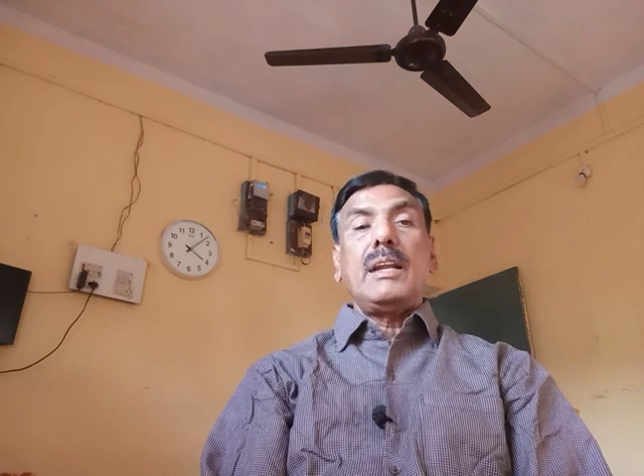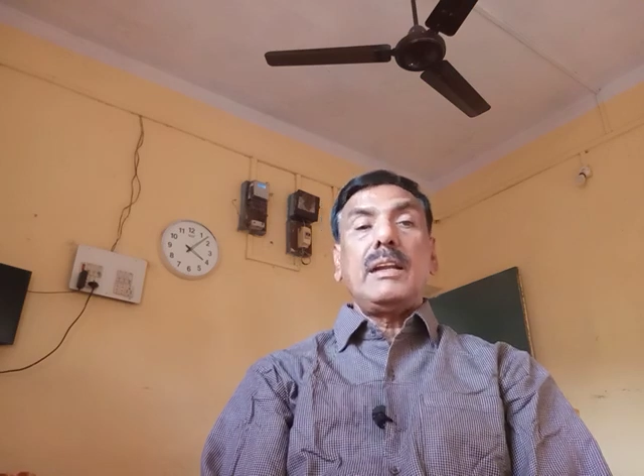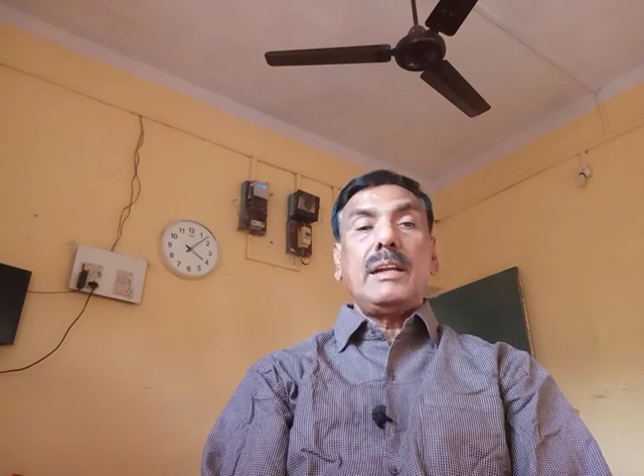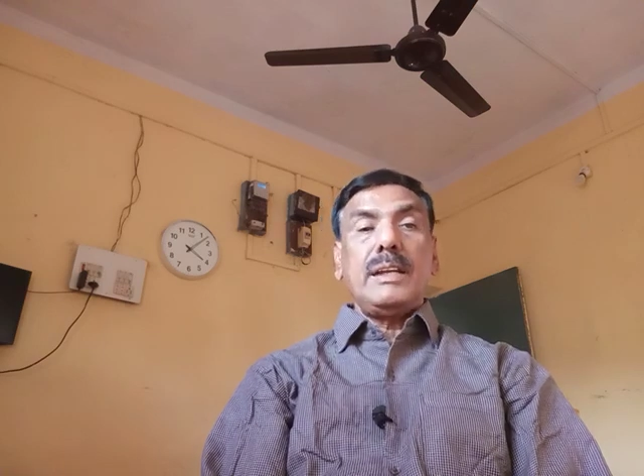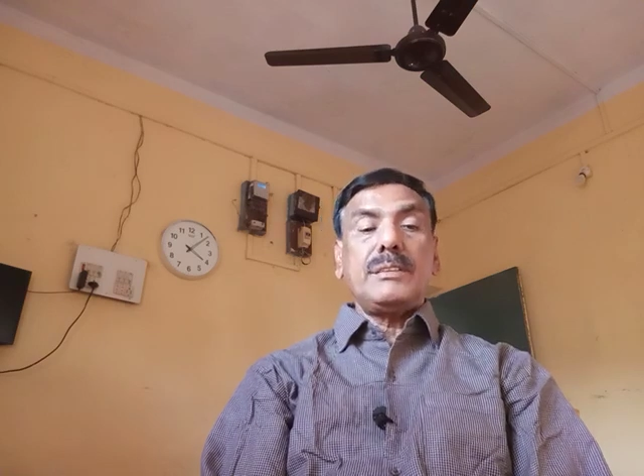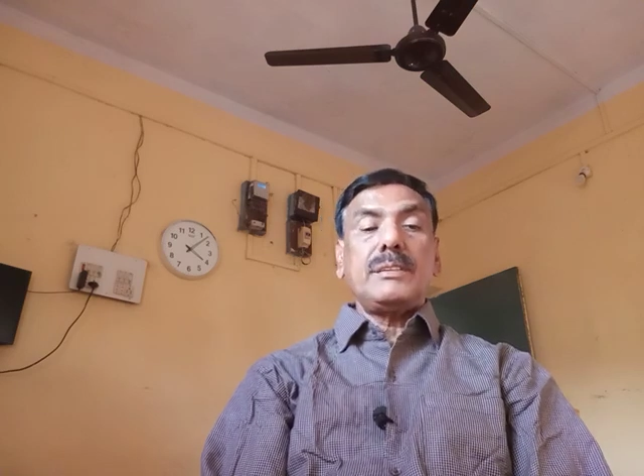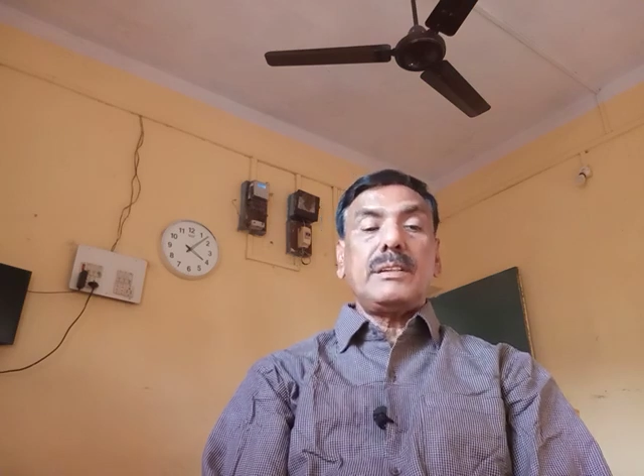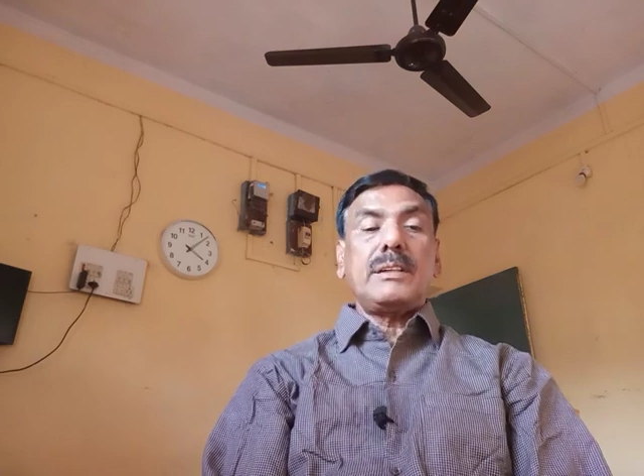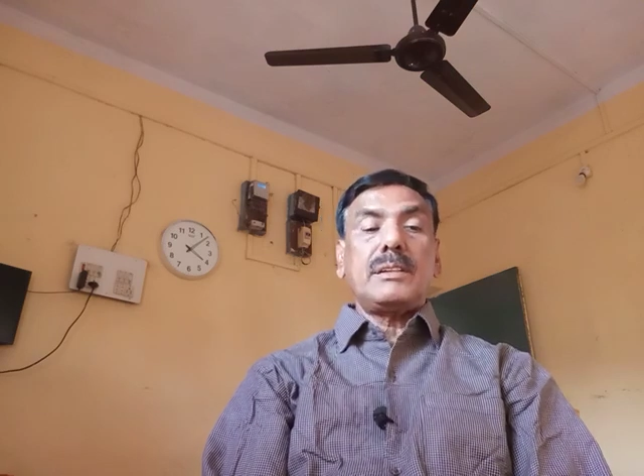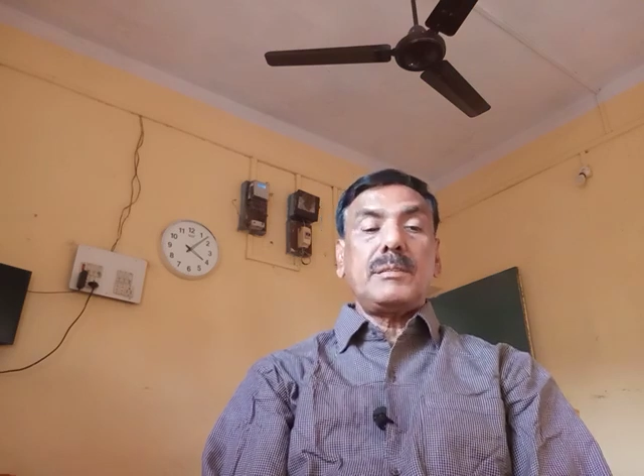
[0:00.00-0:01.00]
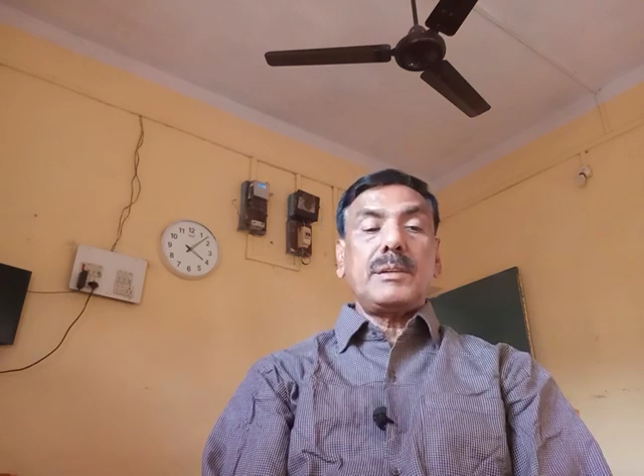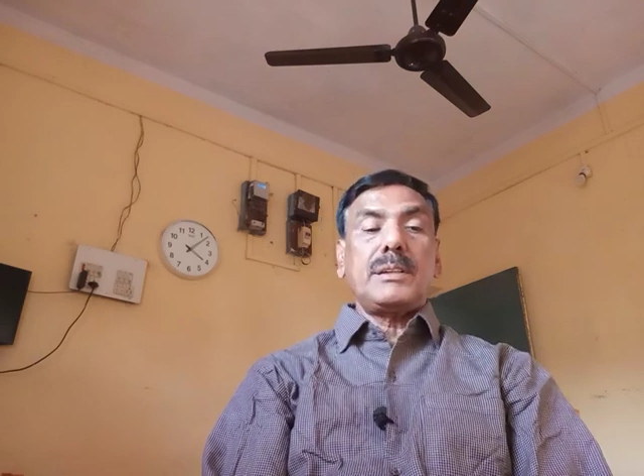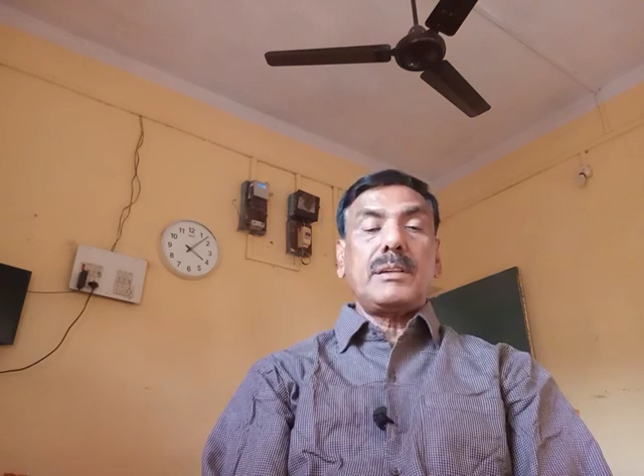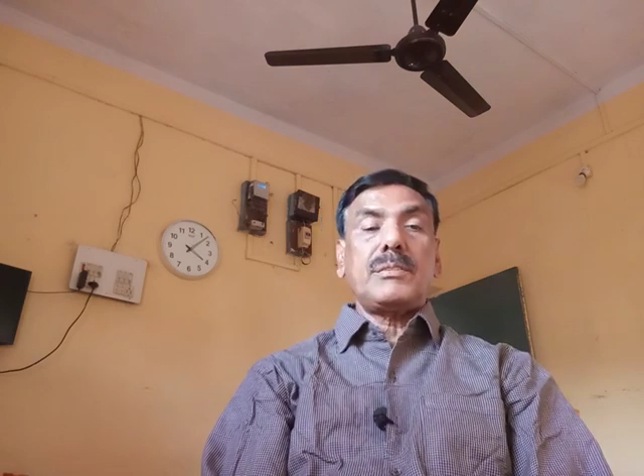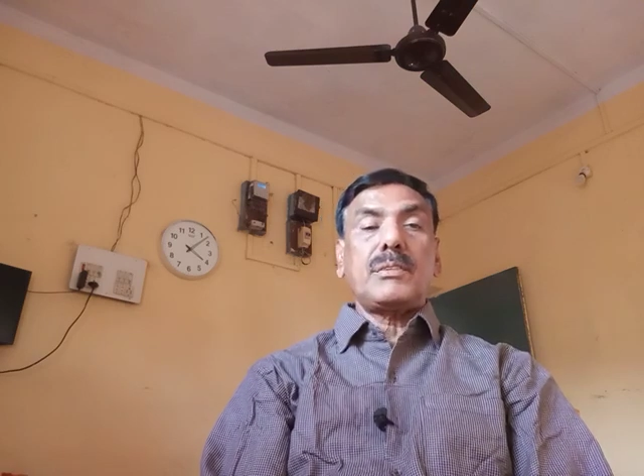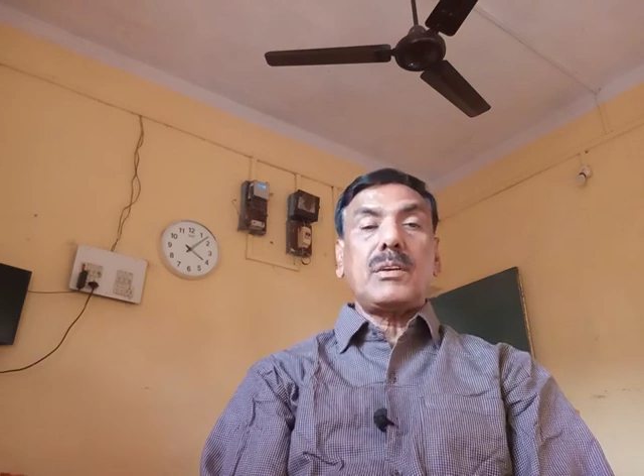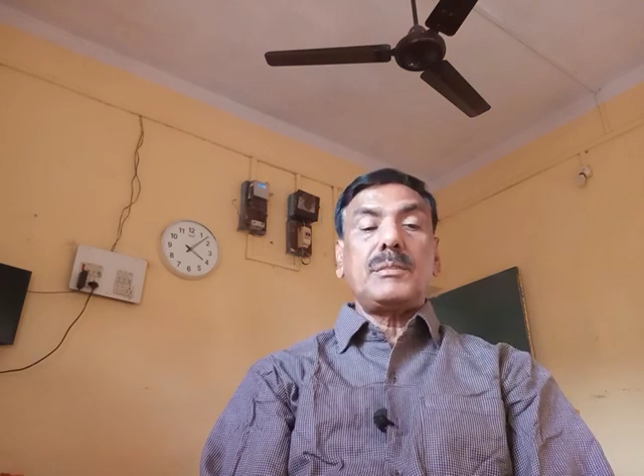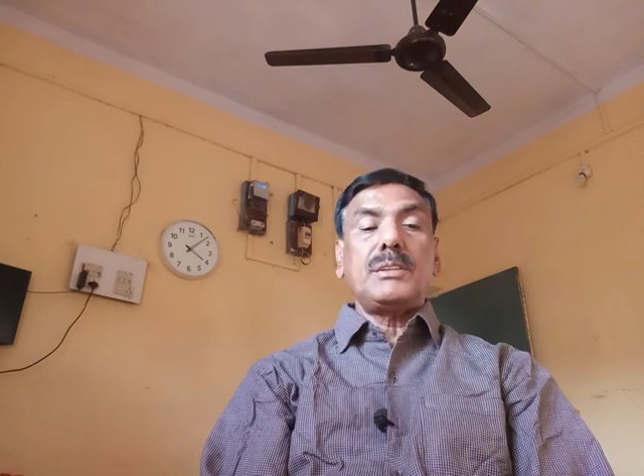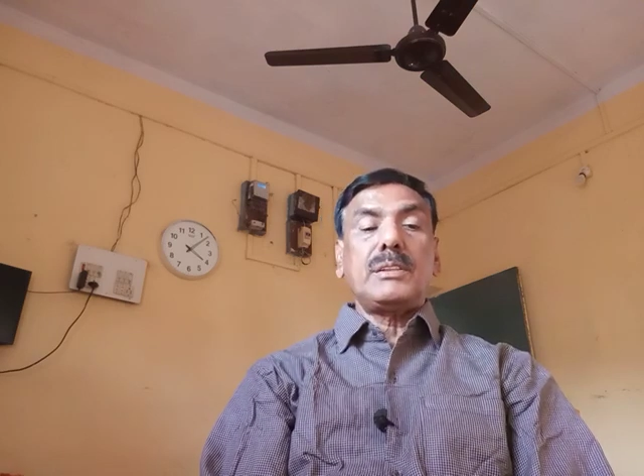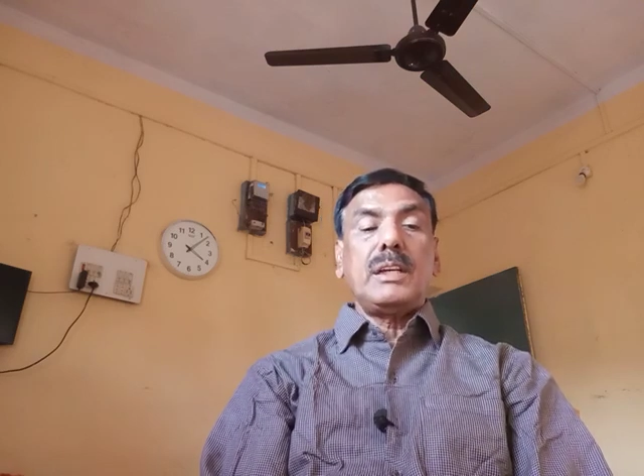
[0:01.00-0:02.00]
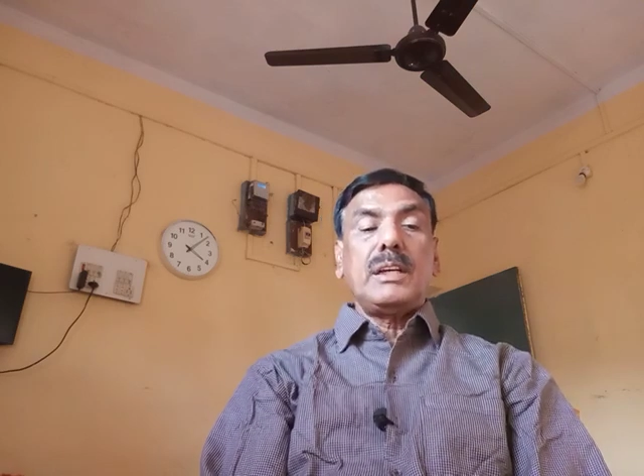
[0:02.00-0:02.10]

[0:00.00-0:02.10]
less reactive metal from its